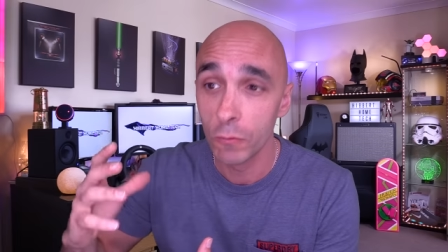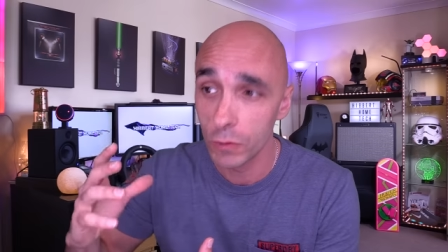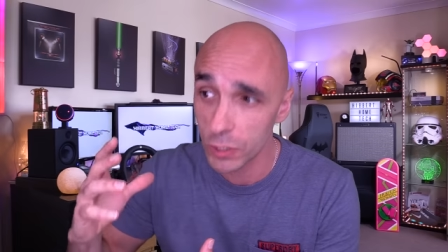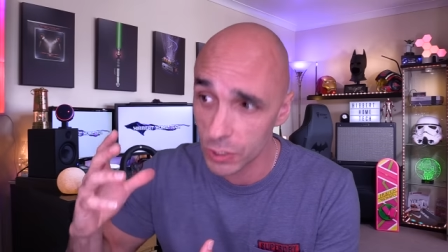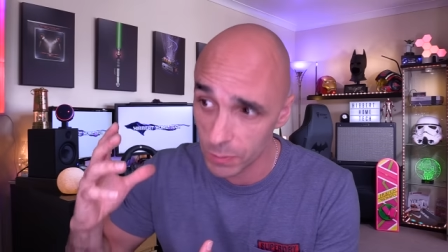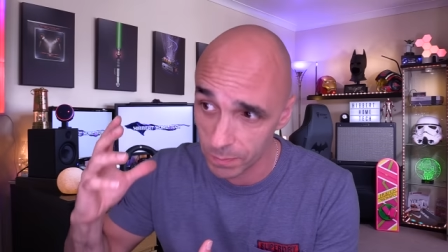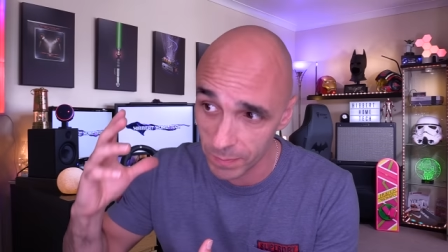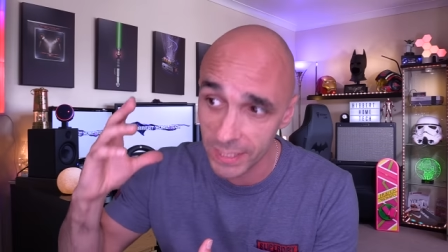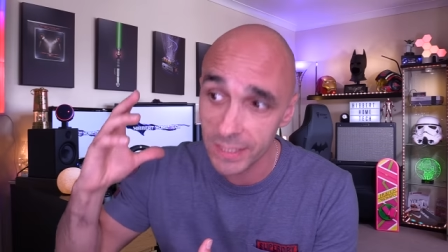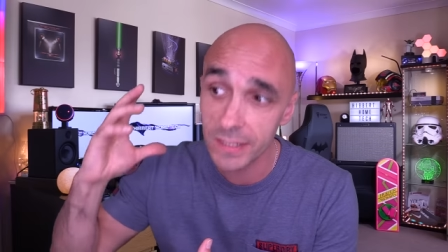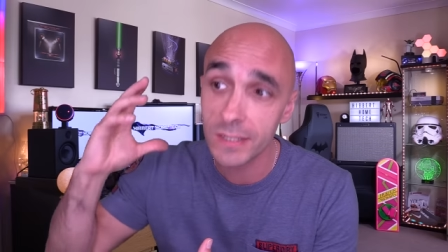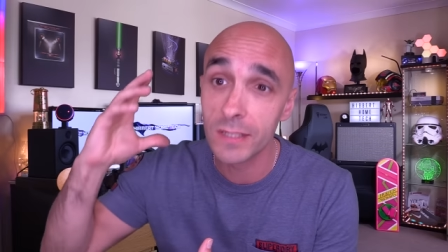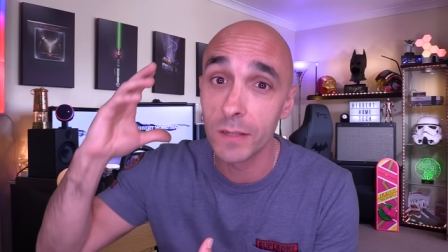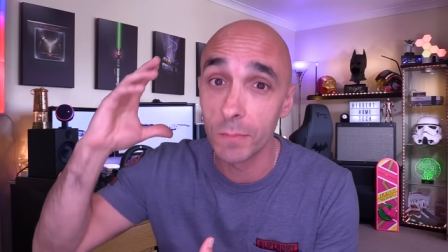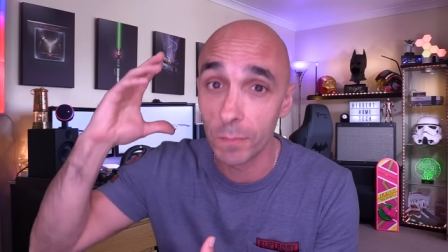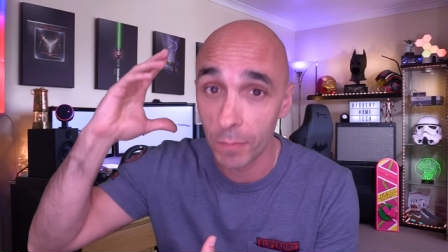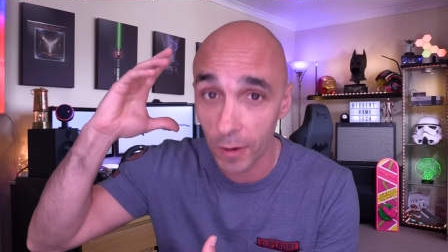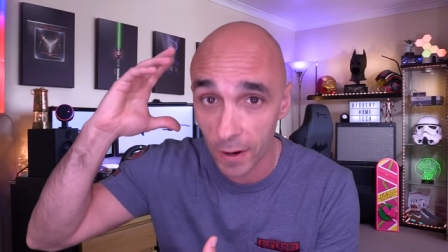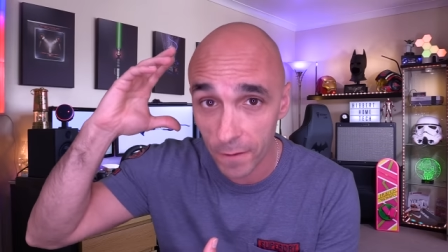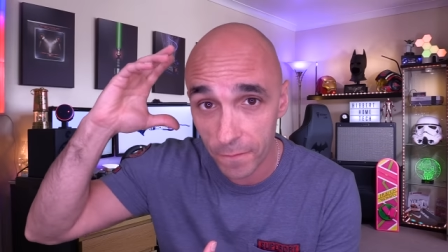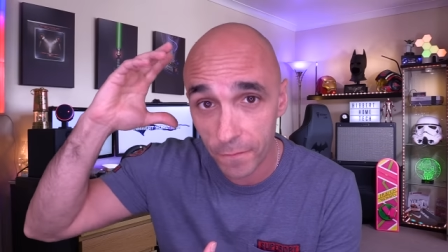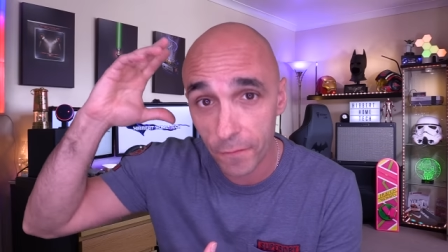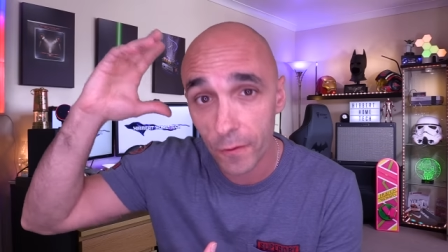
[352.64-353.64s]
which means that
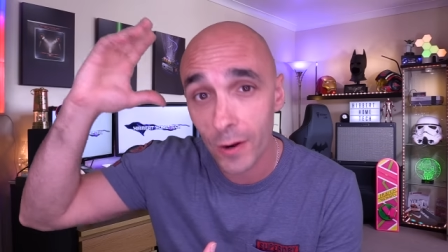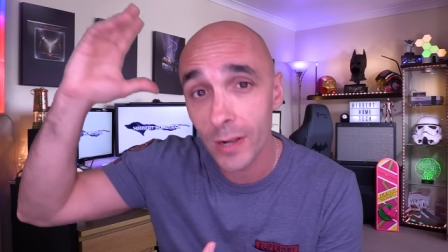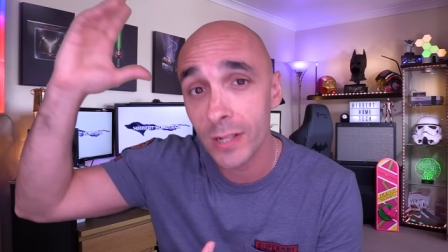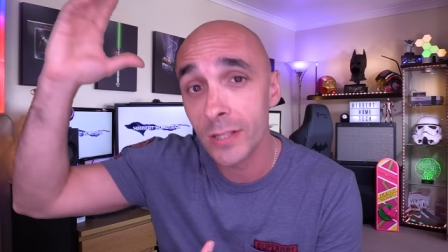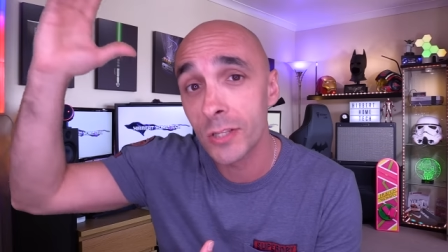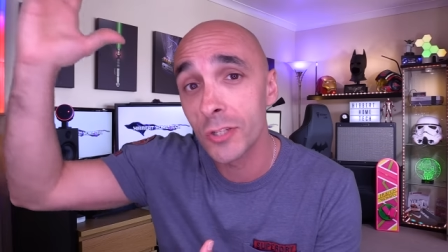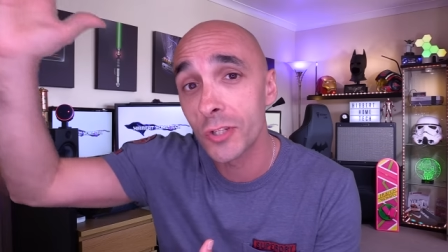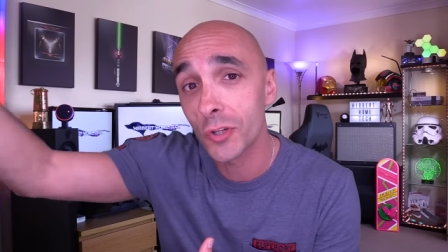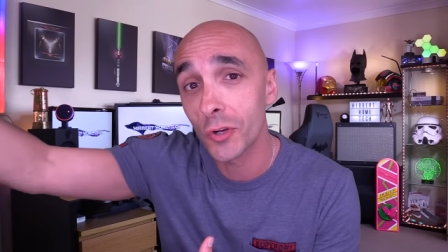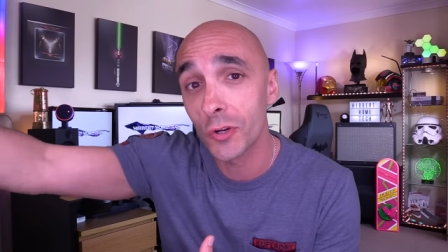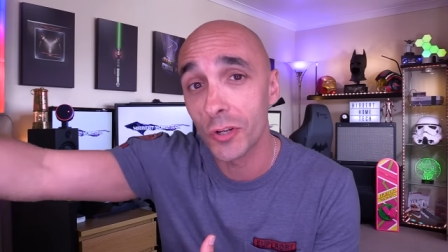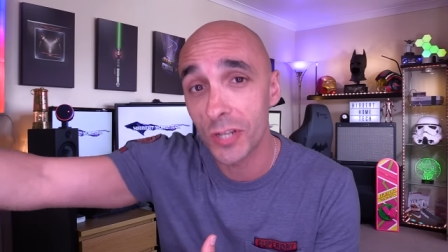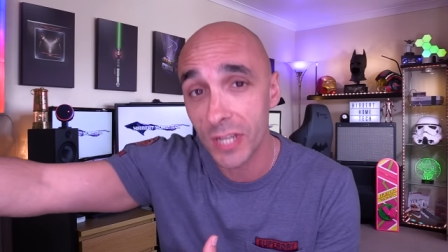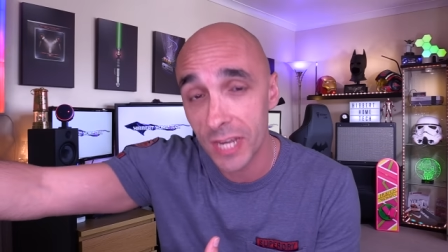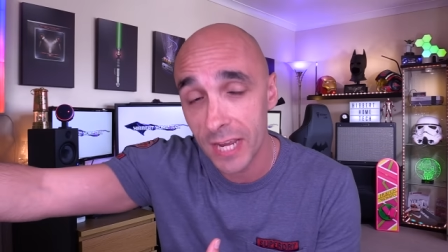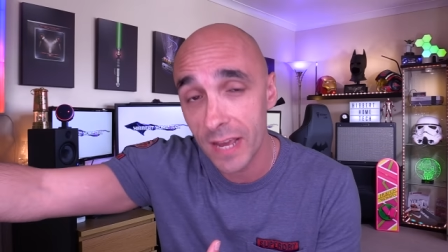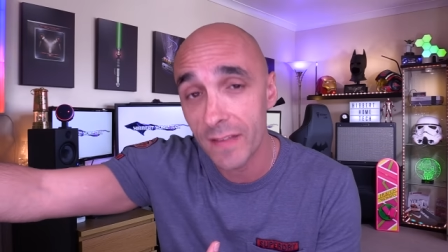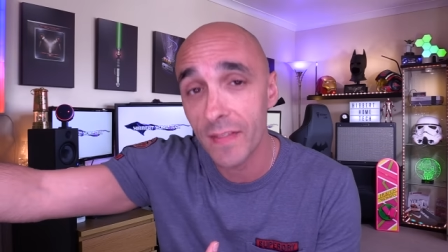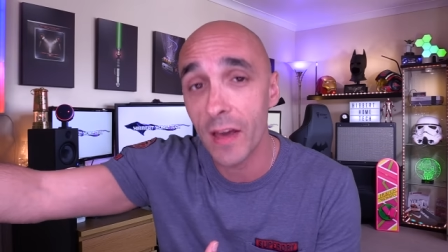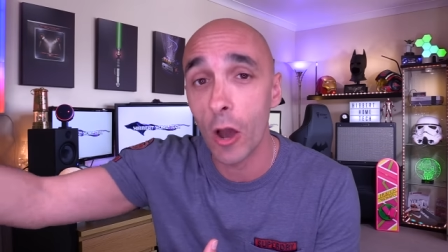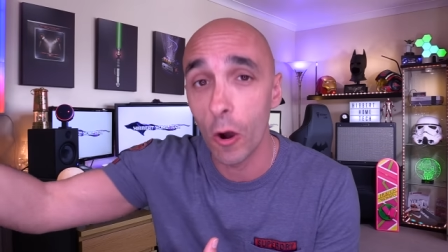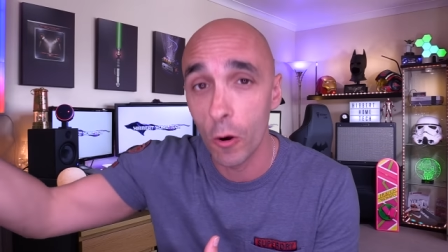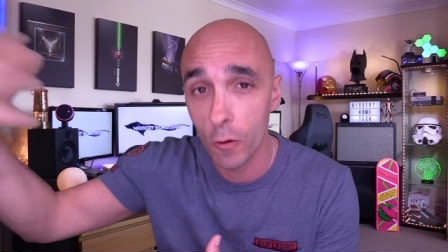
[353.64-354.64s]
my friends could
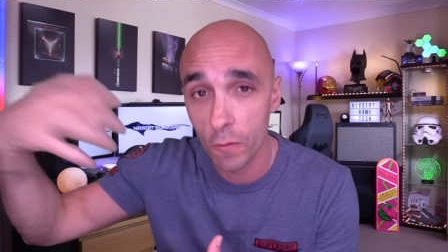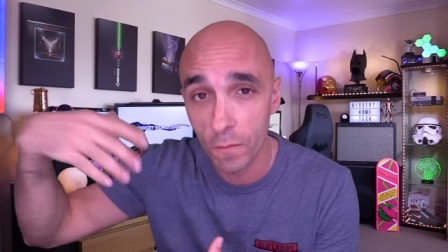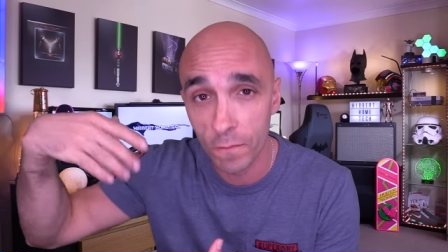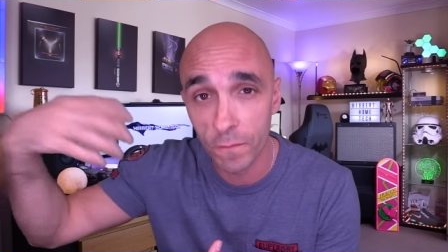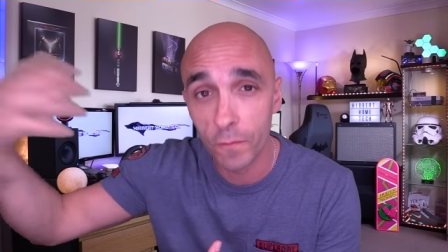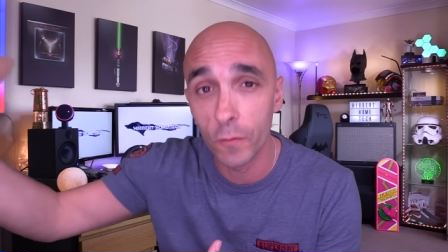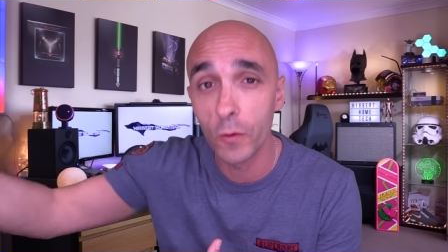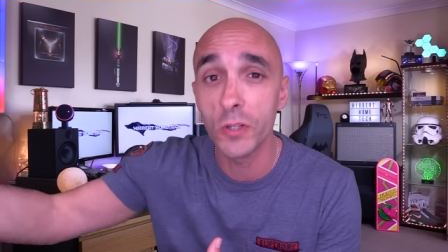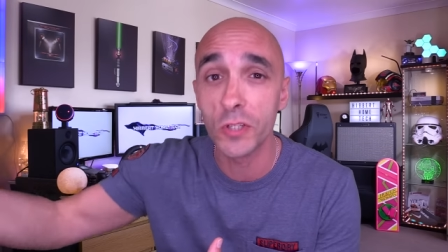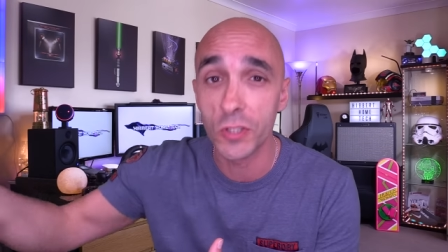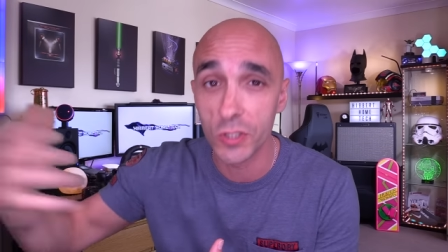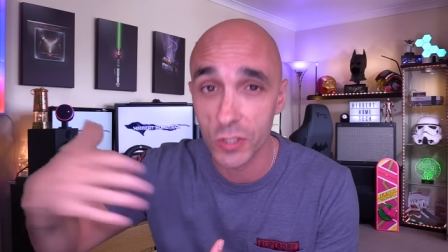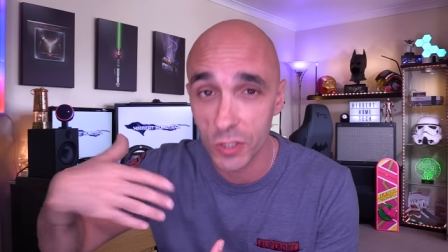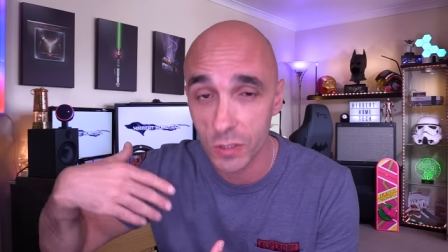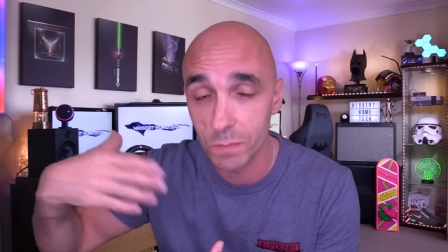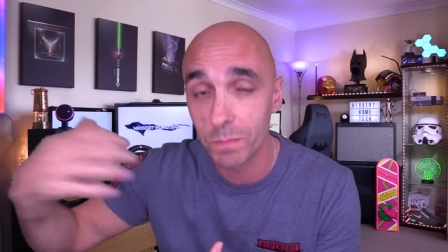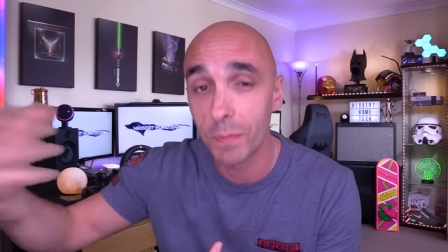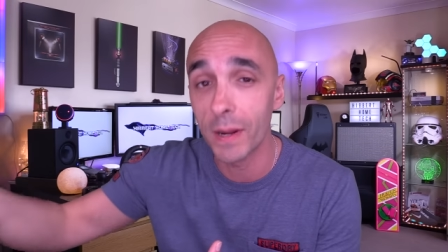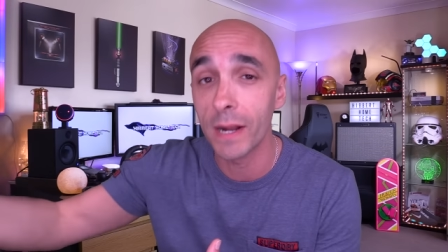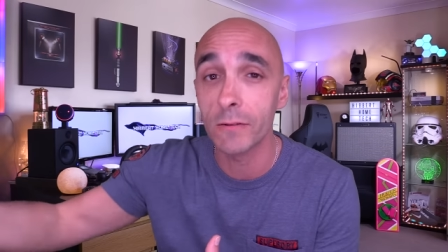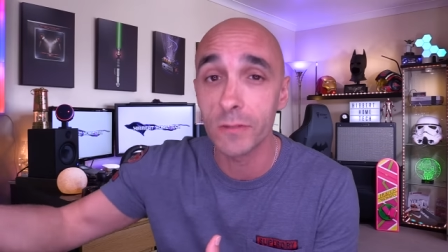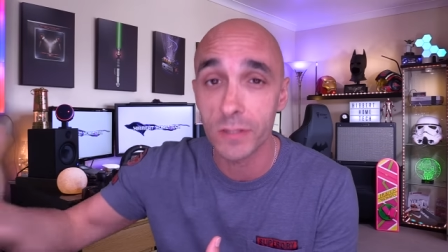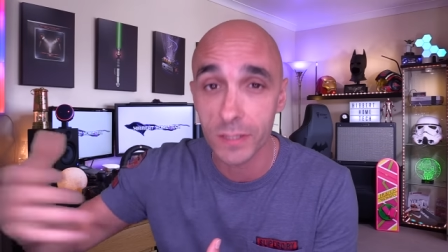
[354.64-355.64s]
hear their own voices
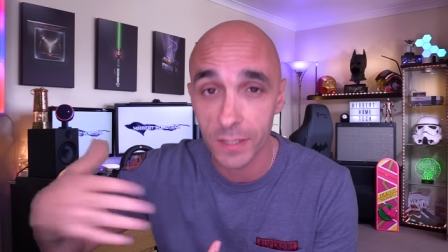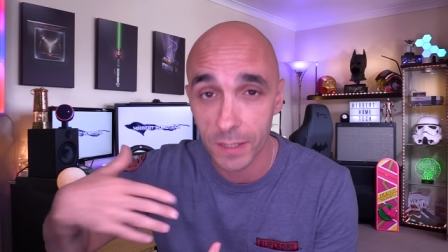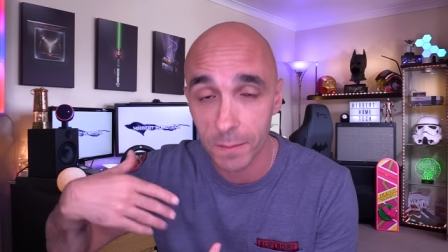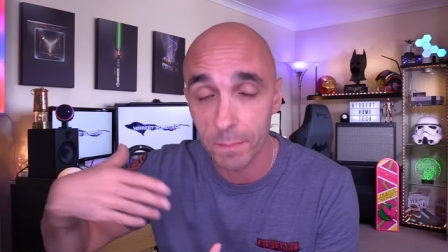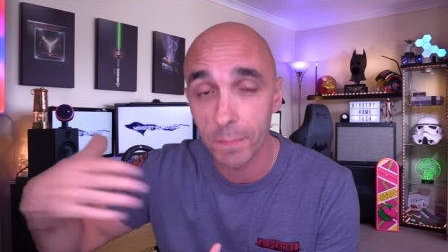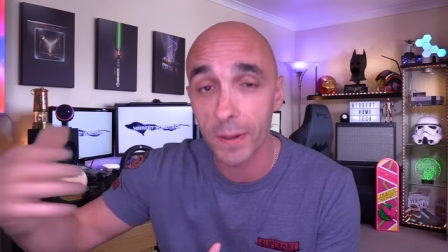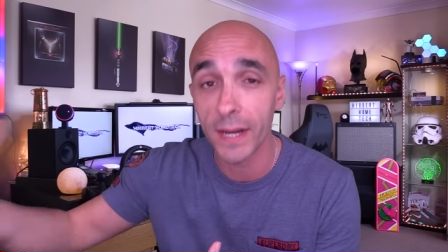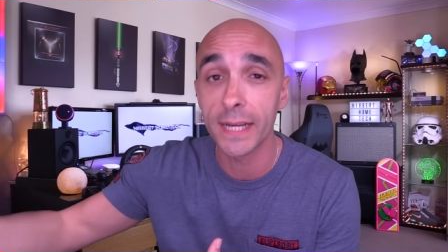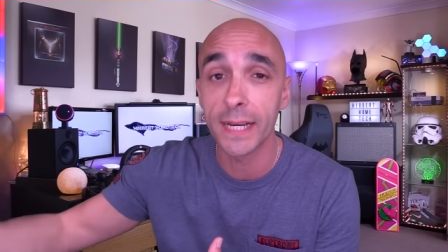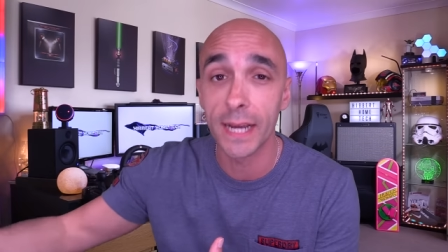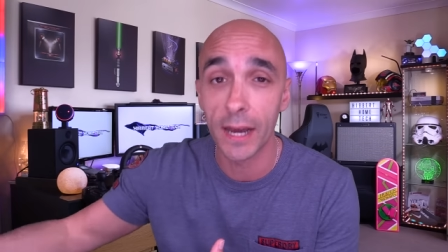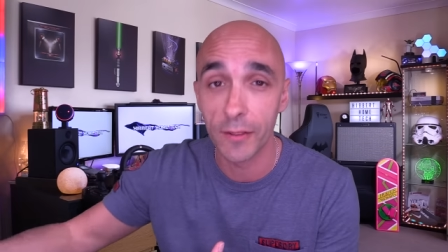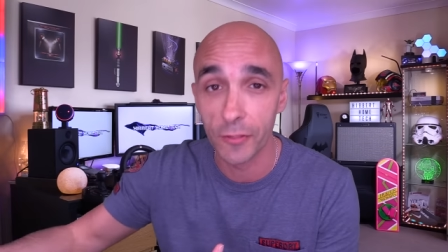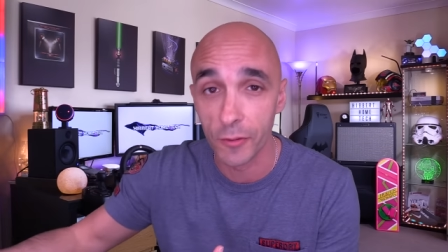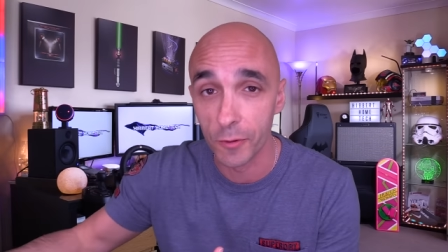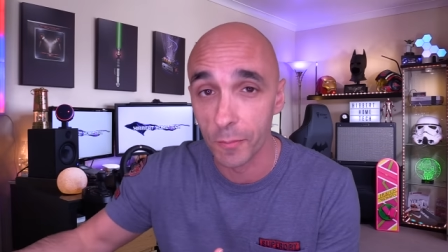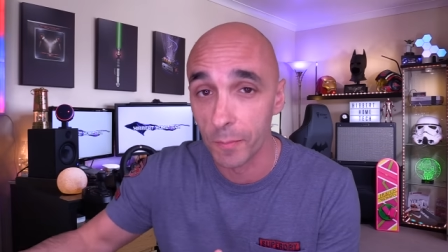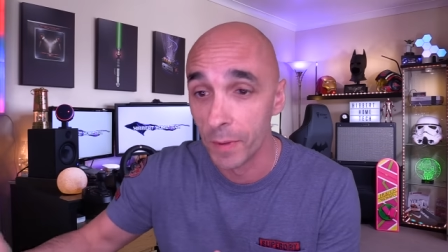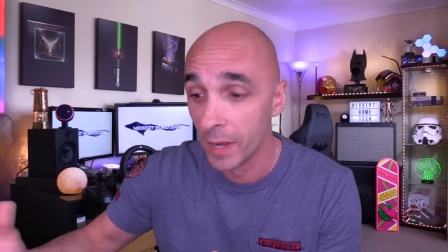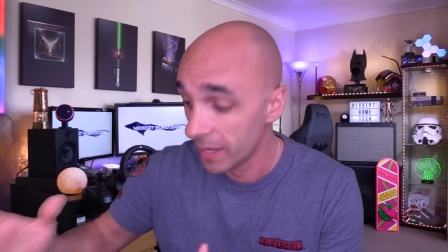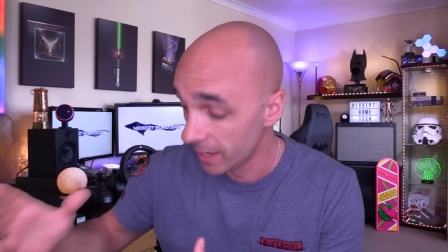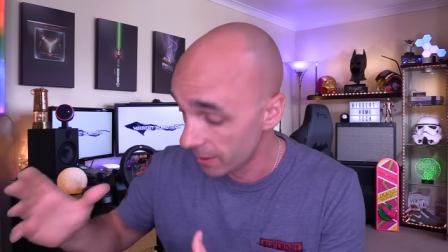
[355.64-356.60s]
bouncing back at them,